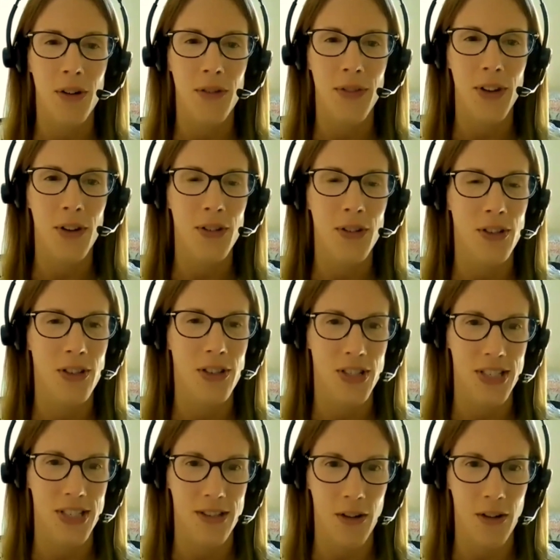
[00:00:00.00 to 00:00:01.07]
of the
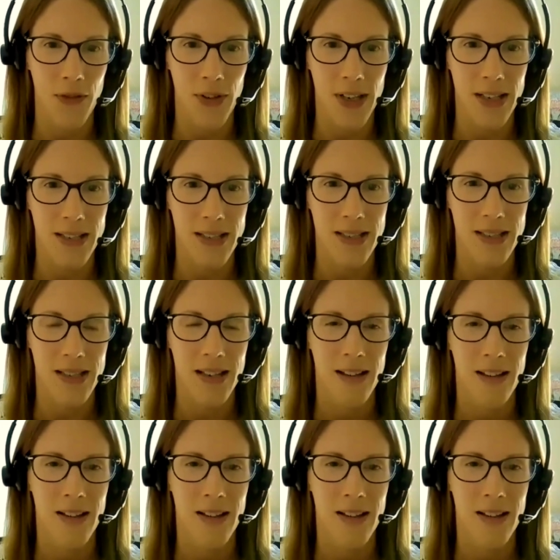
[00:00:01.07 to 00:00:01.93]
audiologist's office,